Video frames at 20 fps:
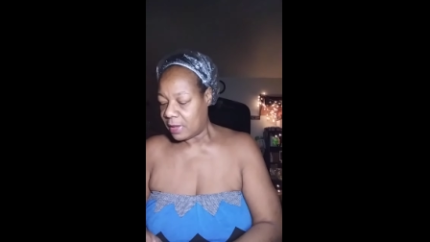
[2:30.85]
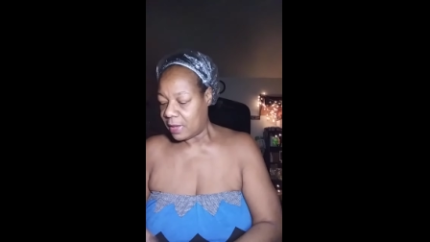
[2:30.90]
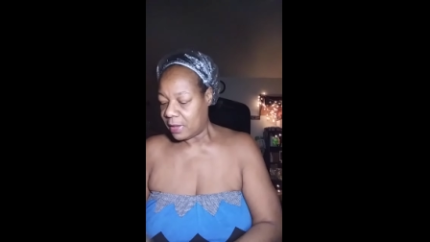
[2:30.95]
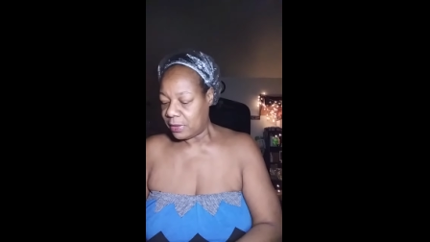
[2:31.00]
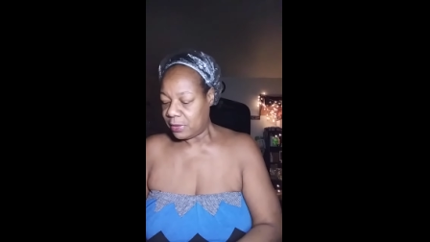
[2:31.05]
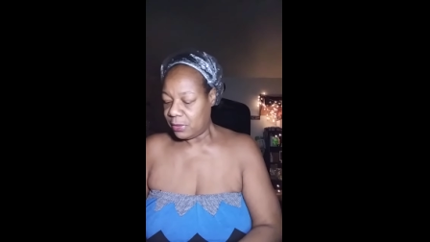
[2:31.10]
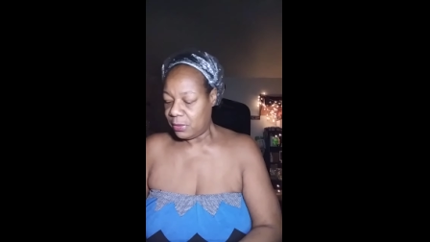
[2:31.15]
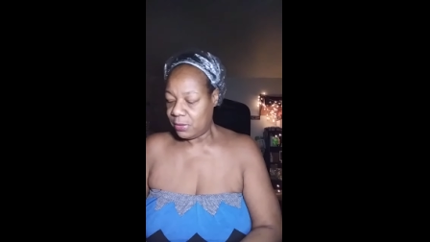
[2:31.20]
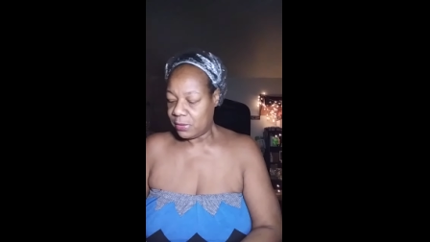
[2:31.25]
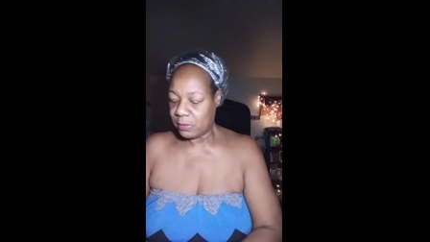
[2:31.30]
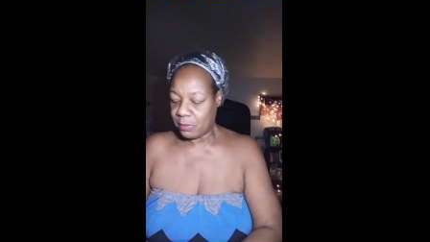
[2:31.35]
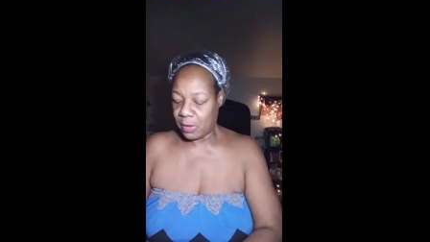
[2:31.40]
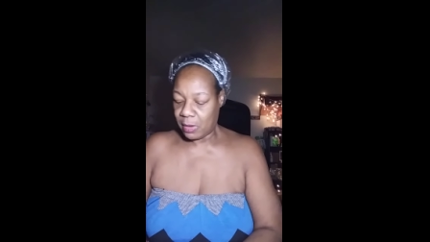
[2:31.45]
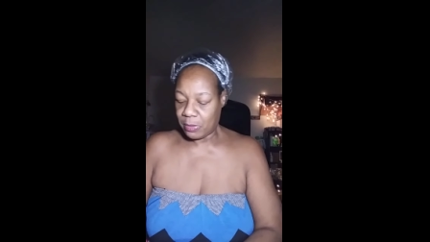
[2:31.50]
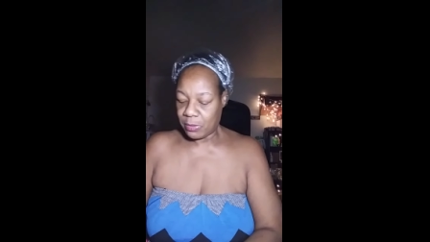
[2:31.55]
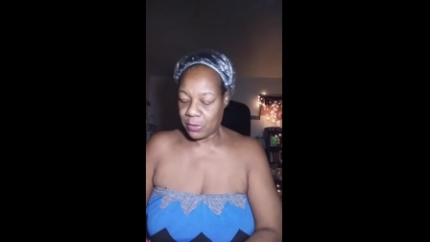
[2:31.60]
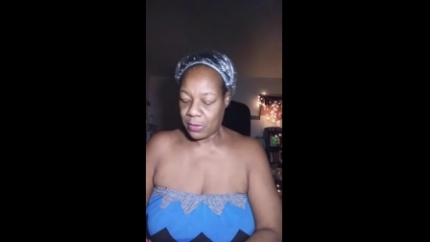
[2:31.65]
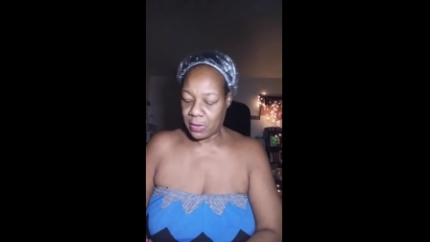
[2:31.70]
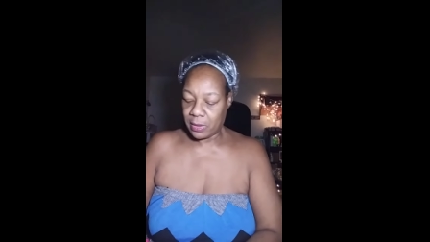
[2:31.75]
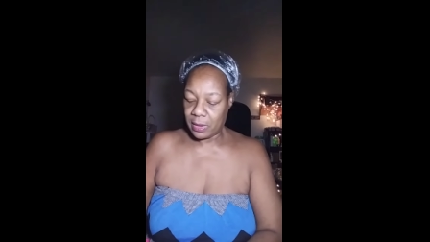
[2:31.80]
I use in my
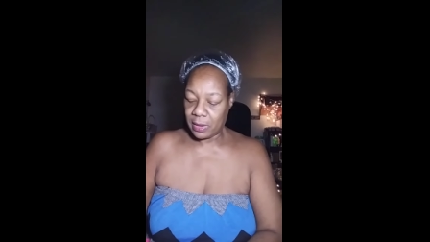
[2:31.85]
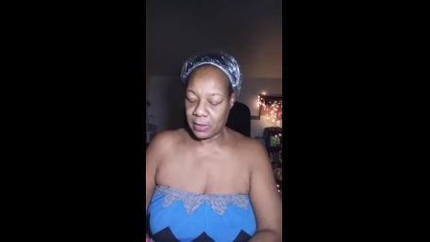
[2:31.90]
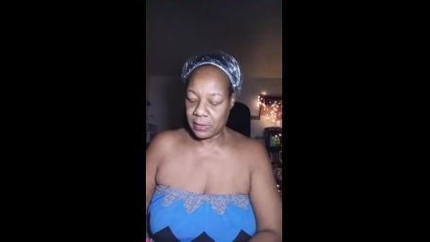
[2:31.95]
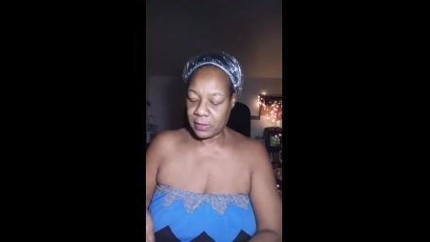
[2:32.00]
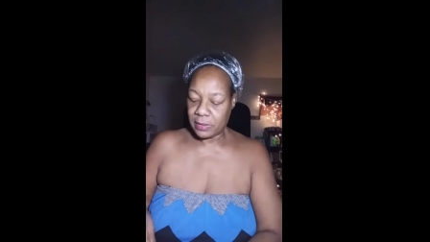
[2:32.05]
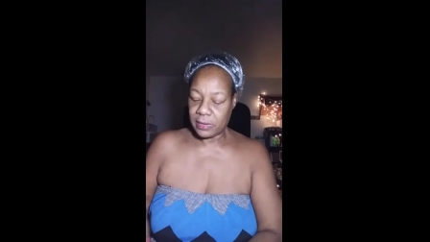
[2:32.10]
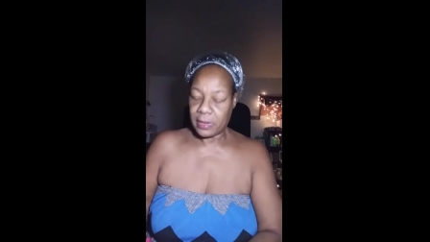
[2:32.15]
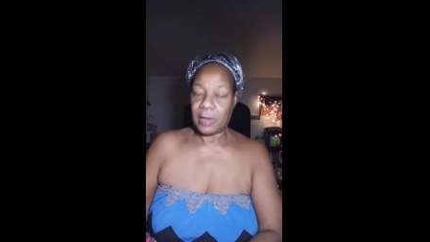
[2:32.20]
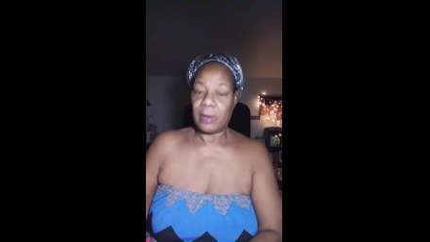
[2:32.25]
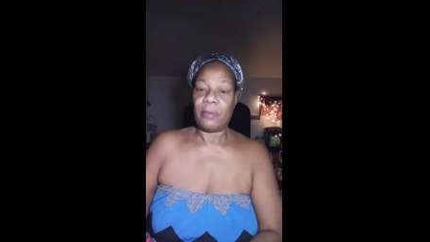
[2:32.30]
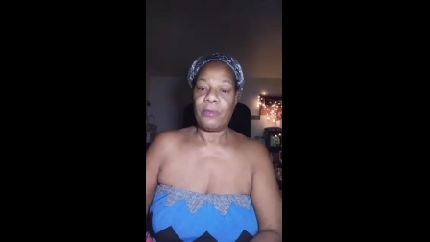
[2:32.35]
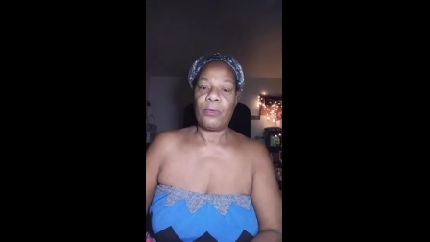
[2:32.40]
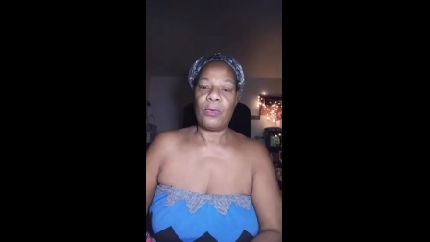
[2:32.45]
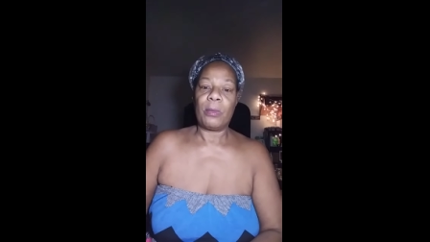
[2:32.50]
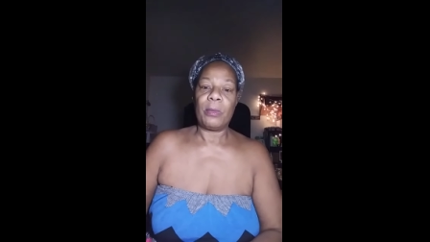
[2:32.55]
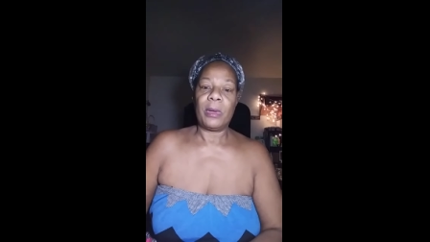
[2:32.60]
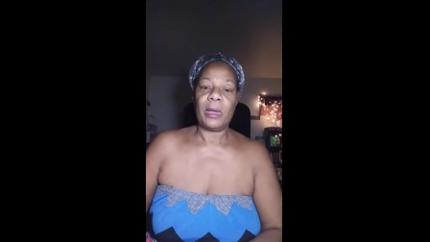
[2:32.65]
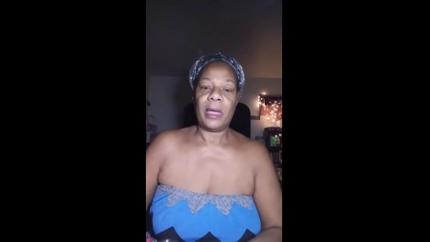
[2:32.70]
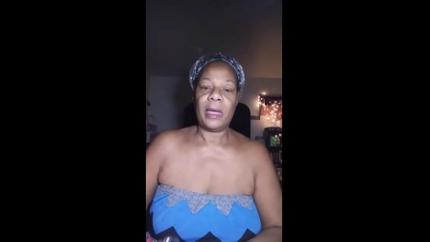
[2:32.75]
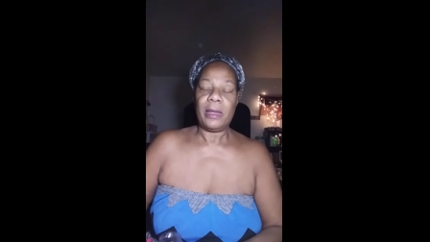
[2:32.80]
products that I
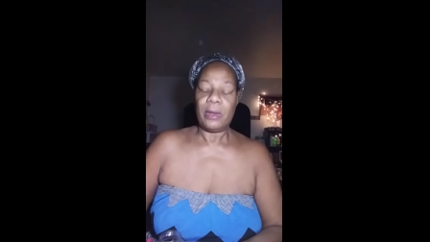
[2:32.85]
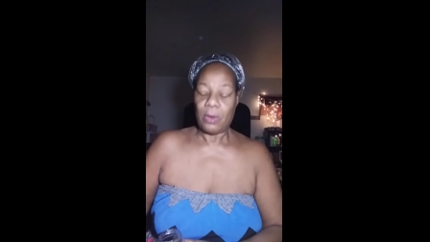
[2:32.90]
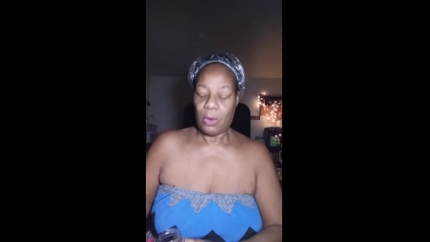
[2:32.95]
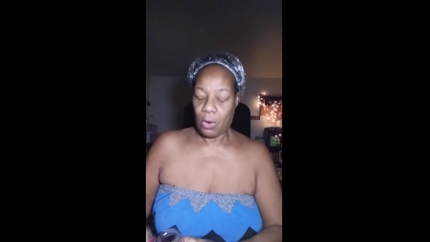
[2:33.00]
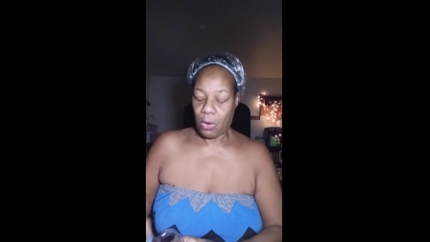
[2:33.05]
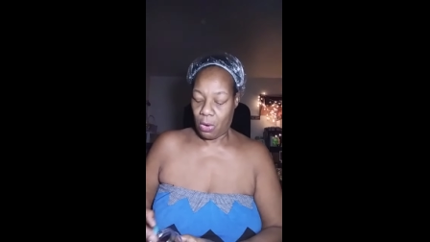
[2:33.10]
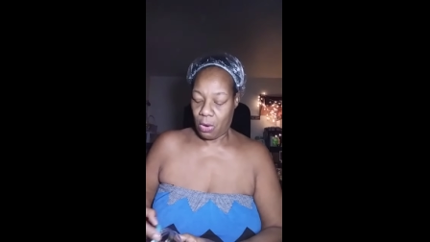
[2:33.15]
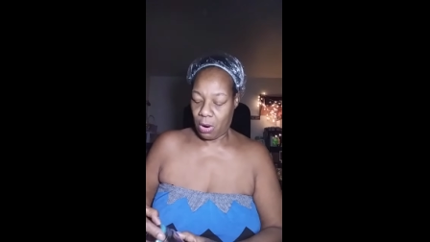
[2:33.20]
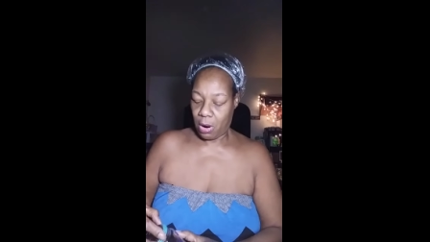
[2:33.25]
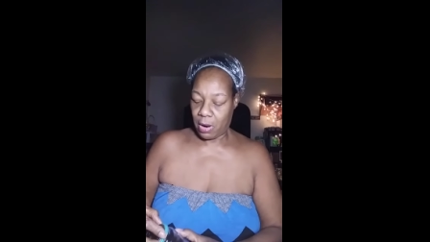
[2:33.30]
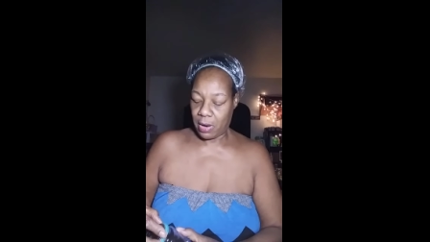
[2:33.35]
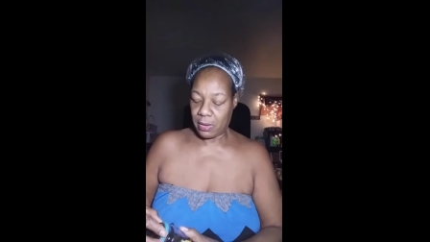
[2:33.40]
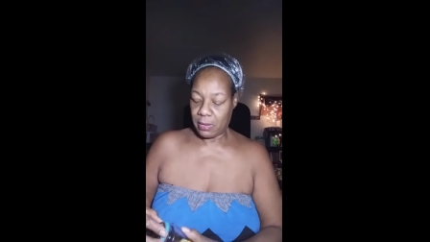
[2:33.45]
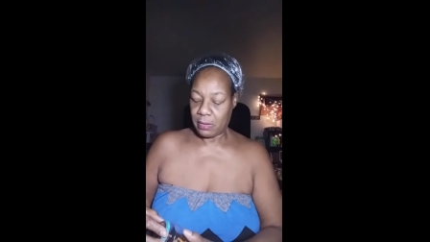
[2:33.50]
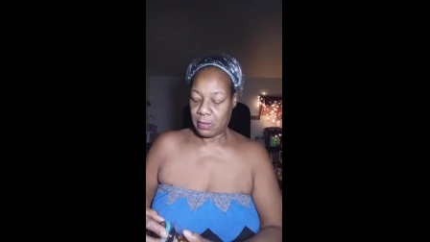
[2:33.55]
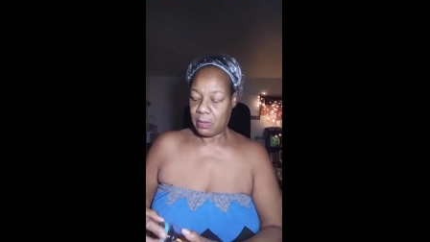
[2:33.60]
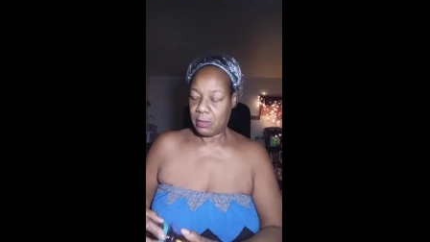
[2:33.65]
formulate are